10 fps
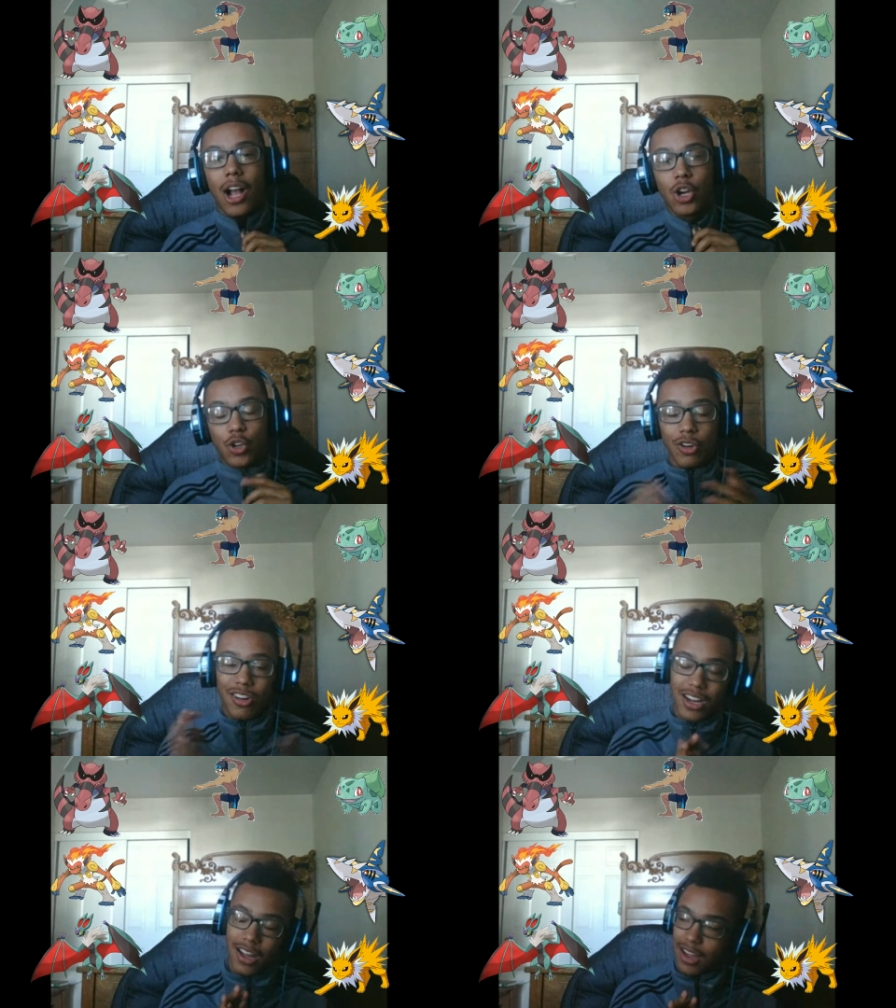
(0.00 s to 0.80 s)

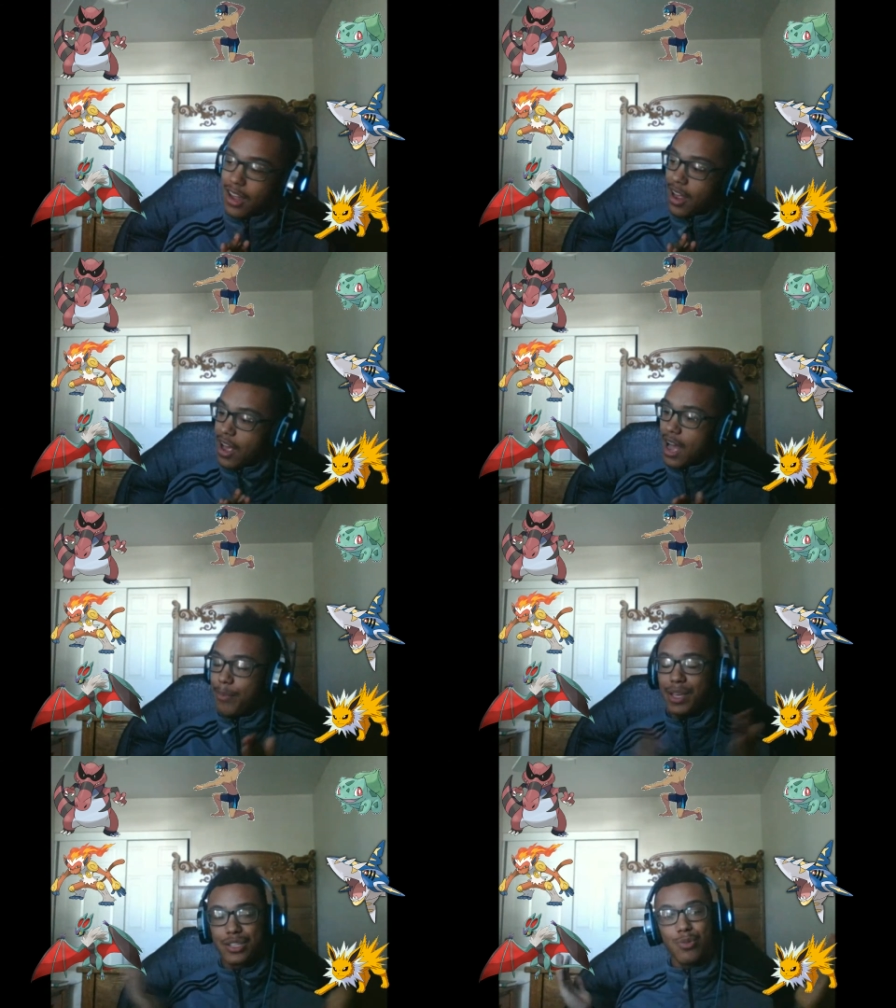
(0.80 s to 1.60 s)
Crook, I'd
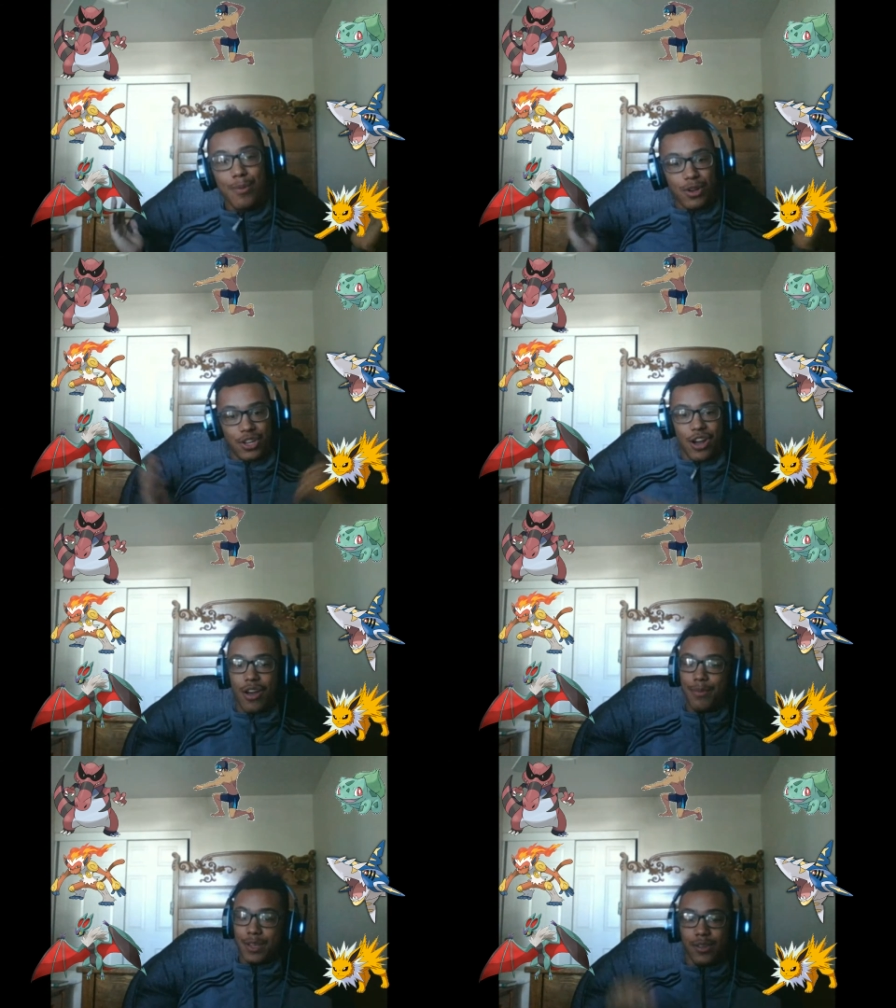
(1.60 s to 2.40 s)
be a swimmer, you know,
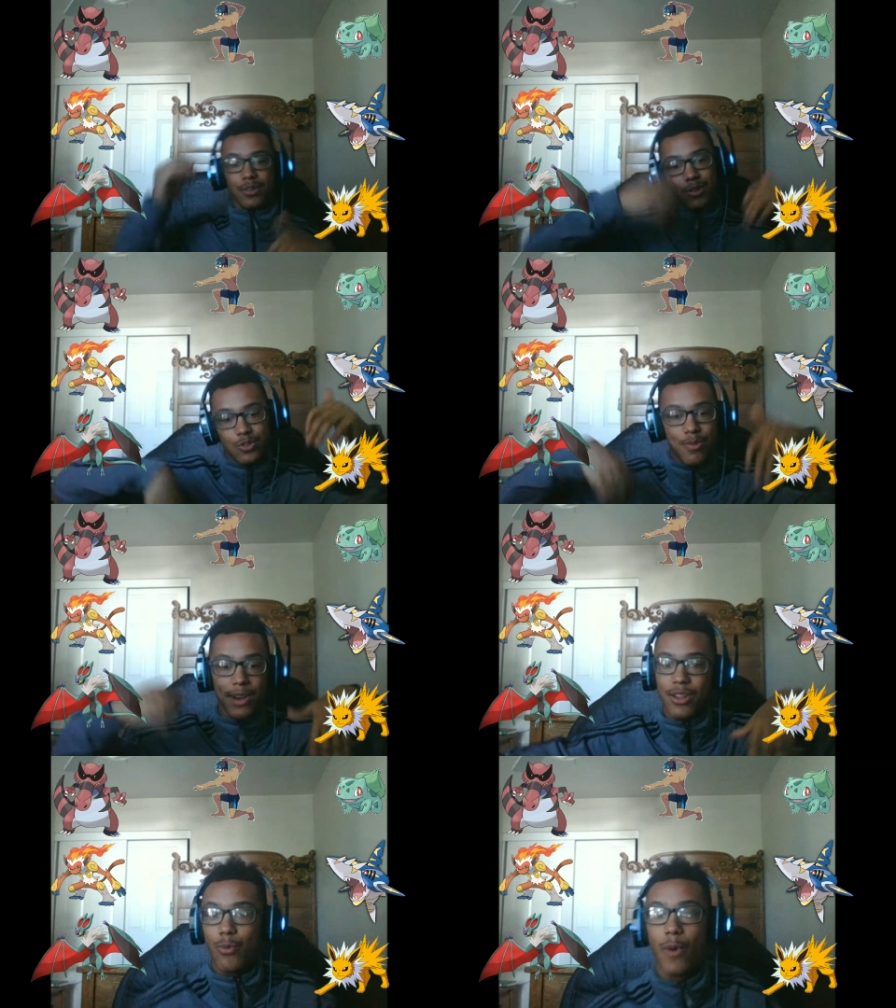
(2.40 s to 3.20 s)
I'd be swimming
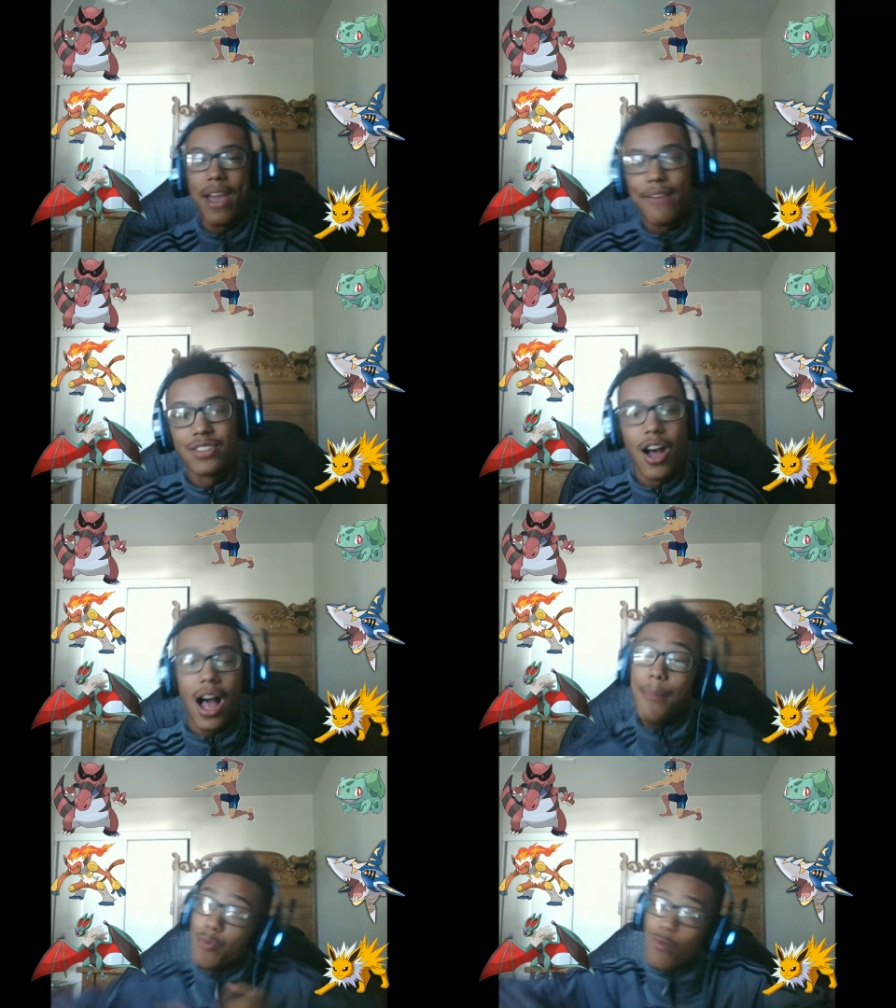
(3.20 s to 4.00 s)
in the waves.
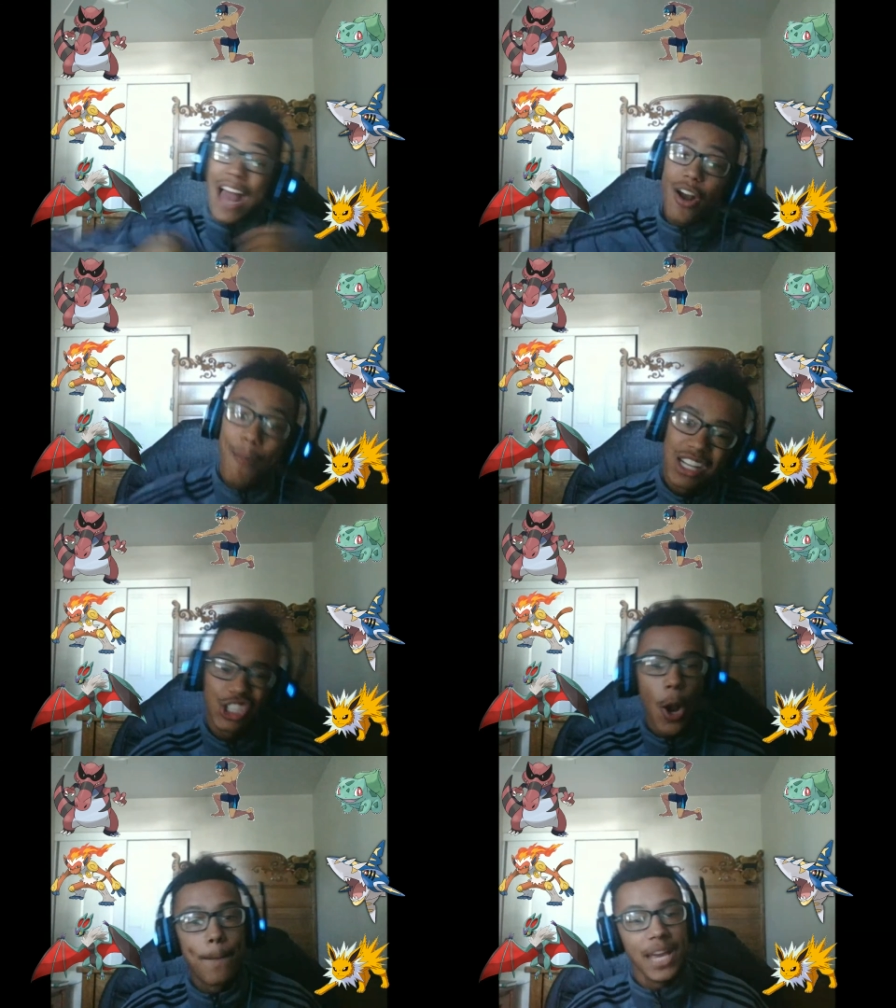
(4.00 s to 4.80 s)
I'd be riding on my
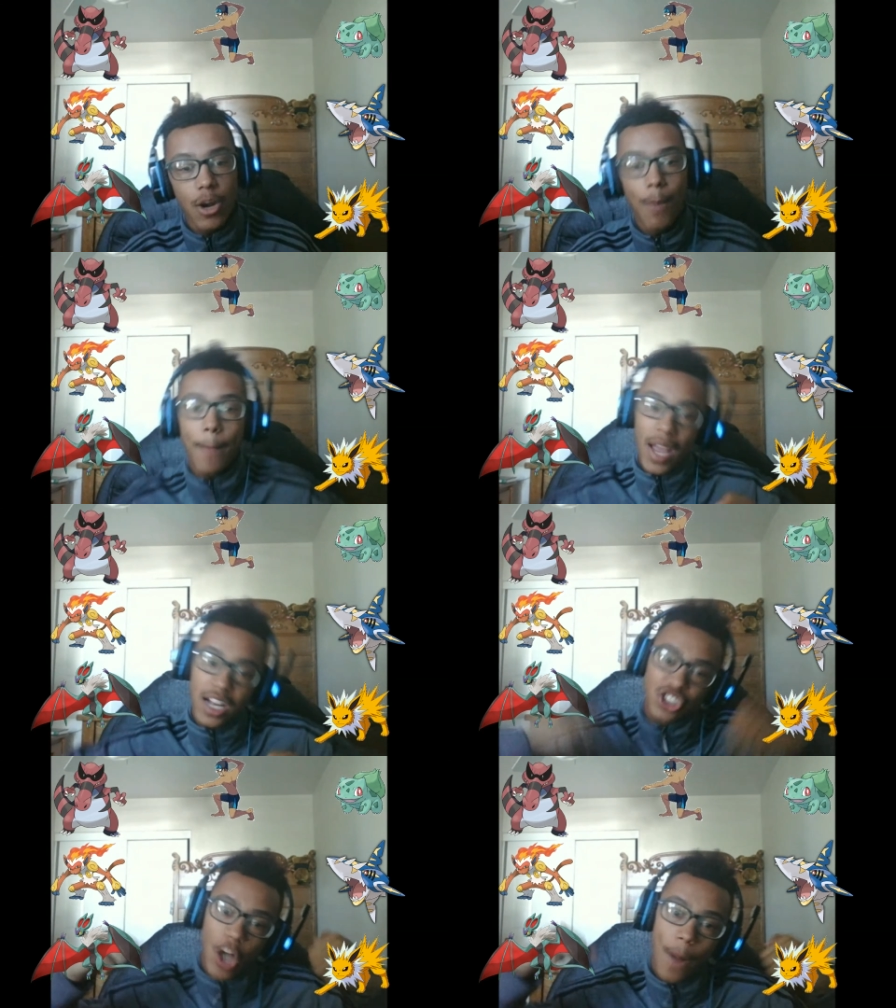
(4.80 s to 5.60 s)
Sharpedo, my Mega
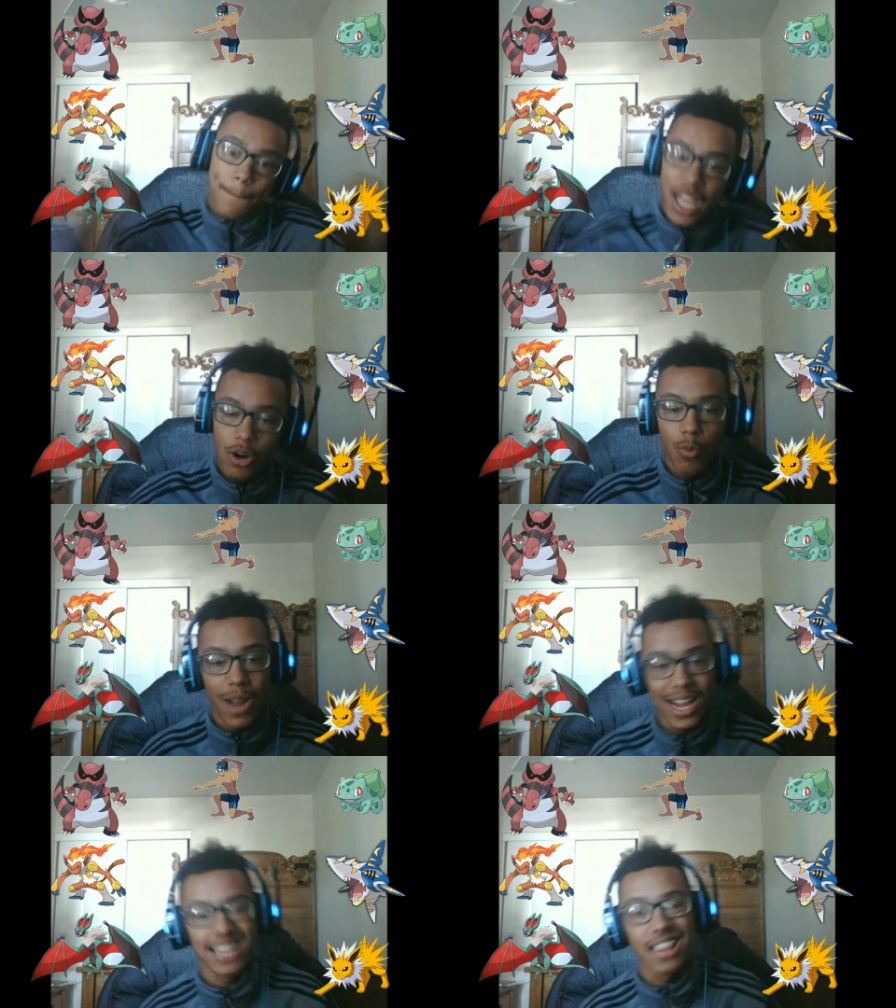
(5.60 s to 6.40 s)
Sharpedo,
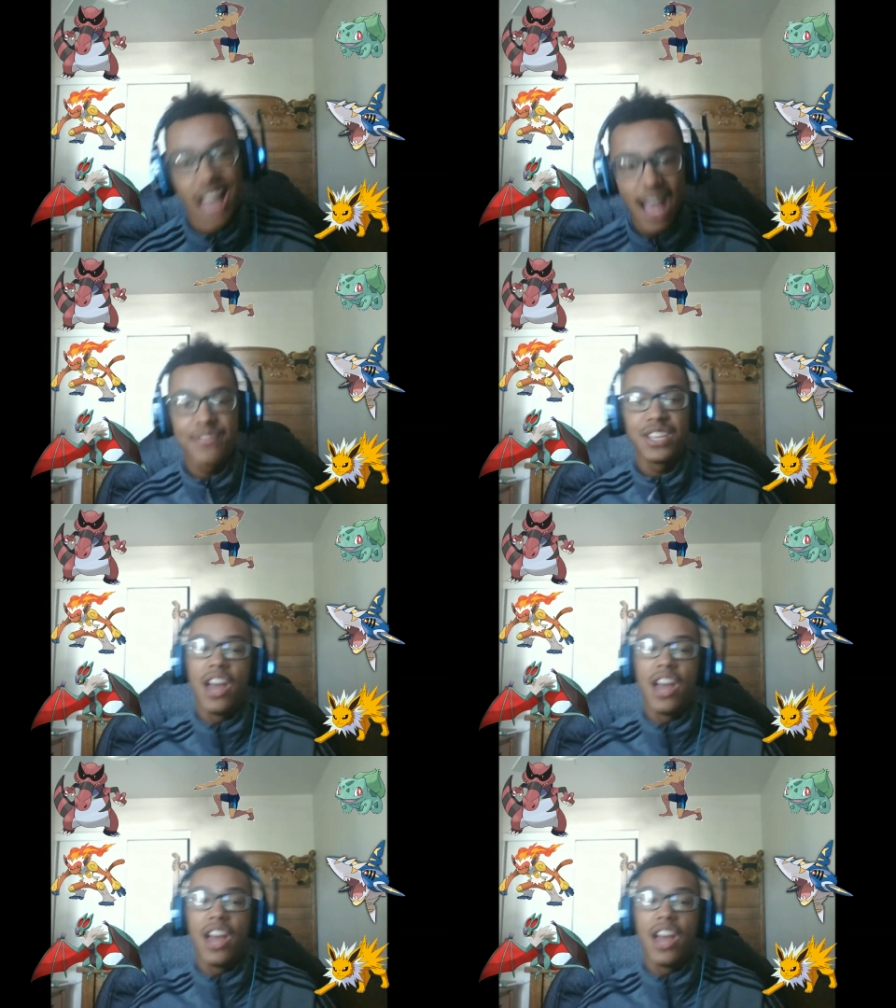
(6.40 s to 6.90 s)
wrecking lives.